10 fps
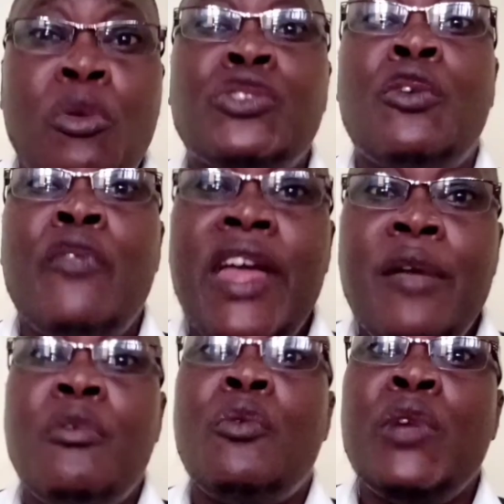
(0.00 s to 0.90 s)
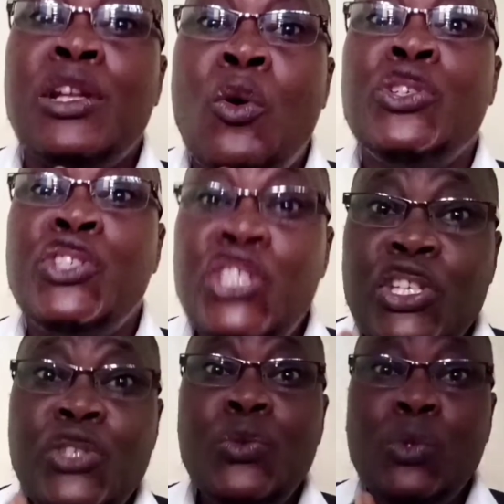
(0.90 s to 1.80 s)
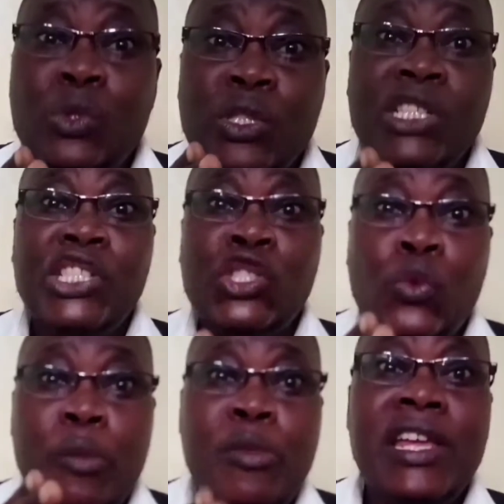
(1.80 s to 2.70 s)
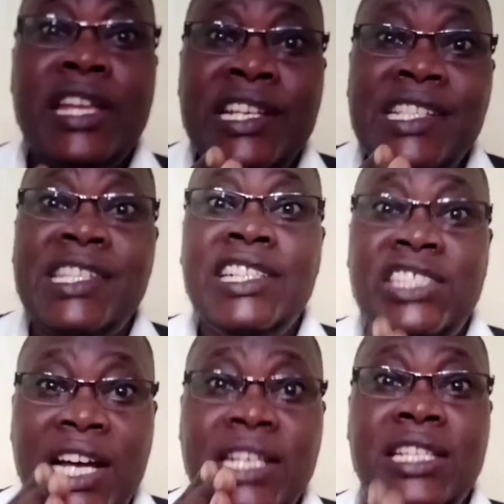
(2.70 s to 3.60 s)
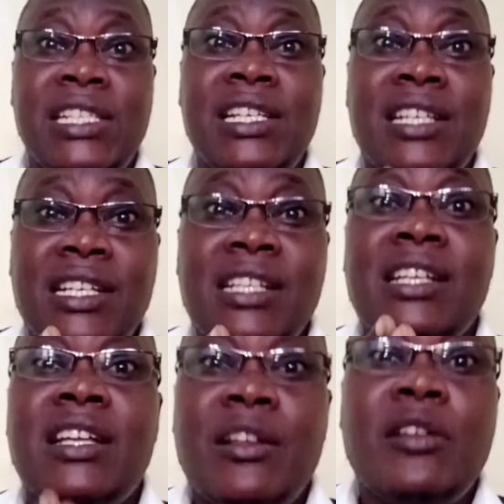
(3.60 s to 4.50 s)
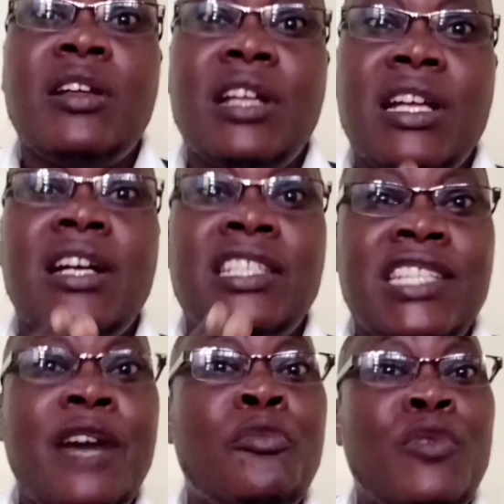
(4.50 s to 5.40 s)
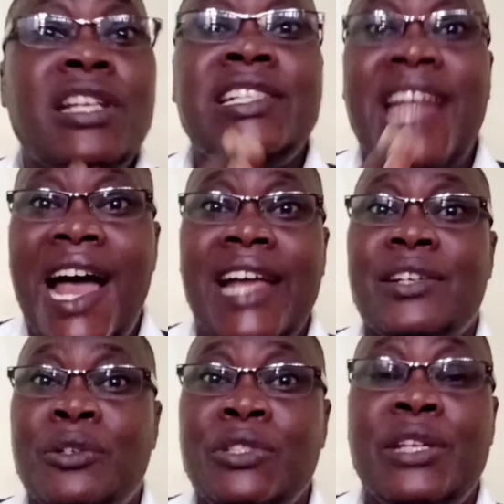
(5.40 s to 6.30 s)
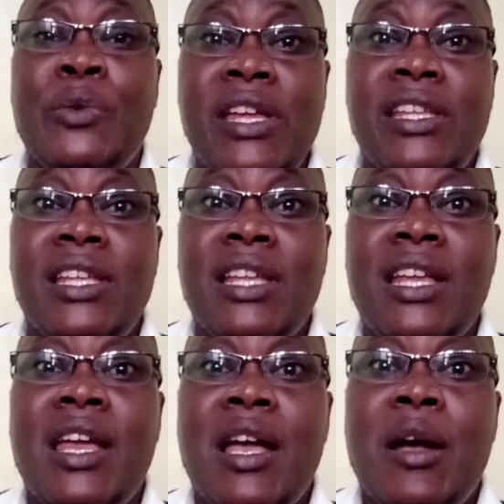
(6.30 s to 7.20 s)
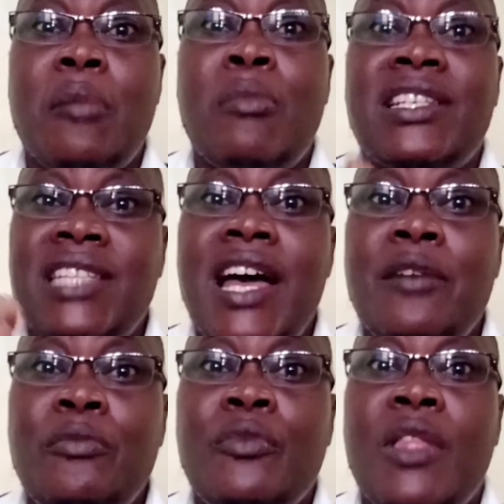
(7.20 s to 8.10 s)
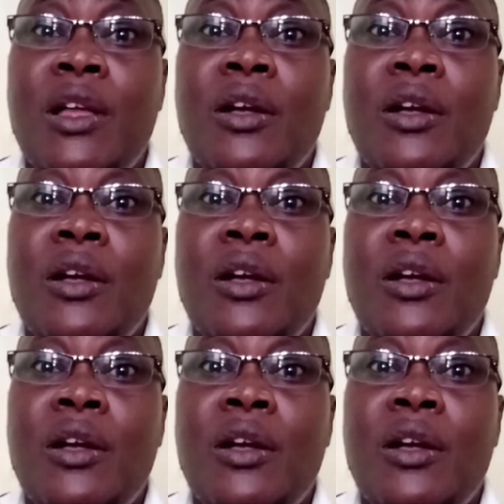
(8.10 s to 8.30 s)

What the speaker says: most of them will continue swimming. It is a journey. Some will die on the way, but some